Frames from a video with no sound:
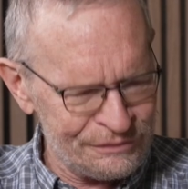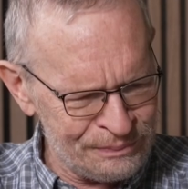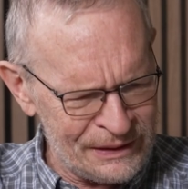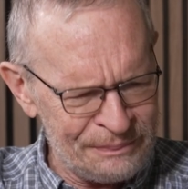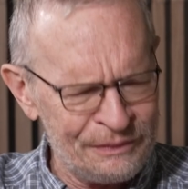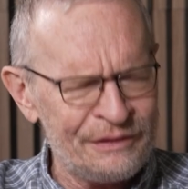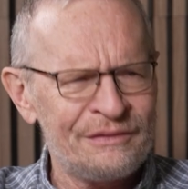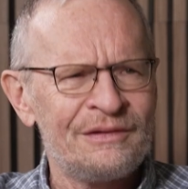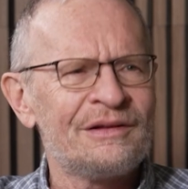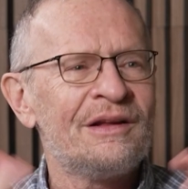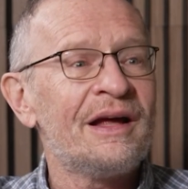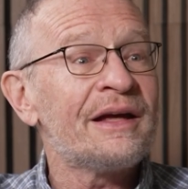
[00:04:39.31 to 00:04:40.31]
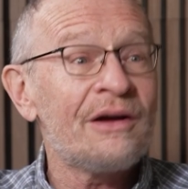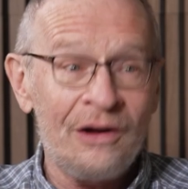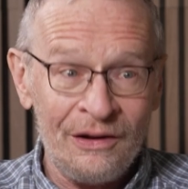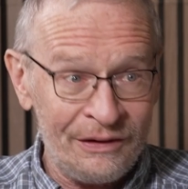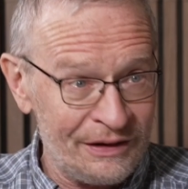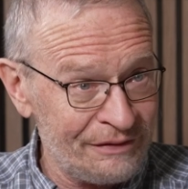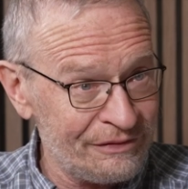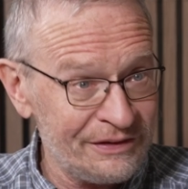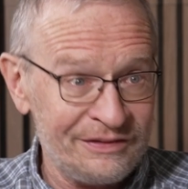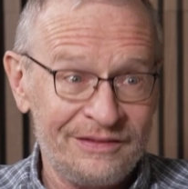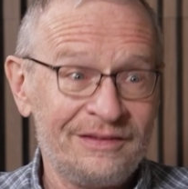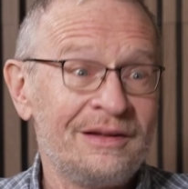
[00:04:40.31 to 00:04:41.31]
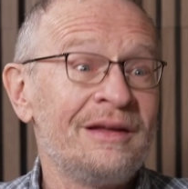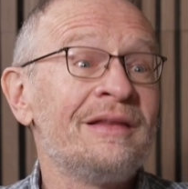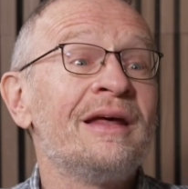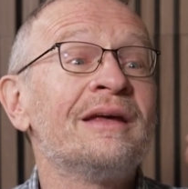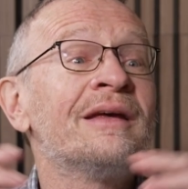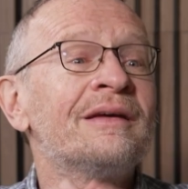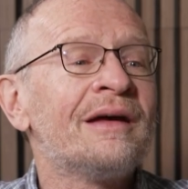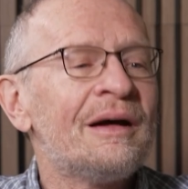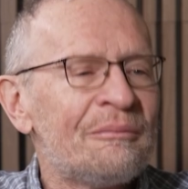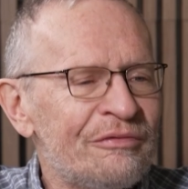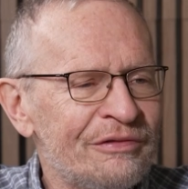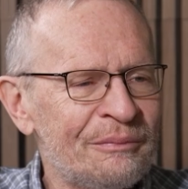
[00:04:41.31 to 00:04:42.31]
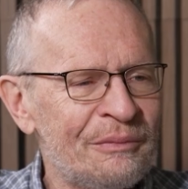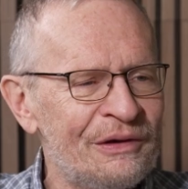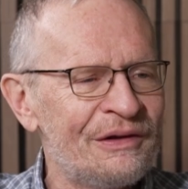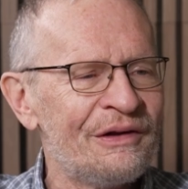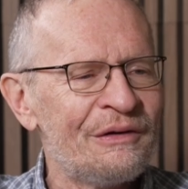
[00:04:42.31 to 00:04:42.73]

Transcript: it's people that look like all of us, and they come from all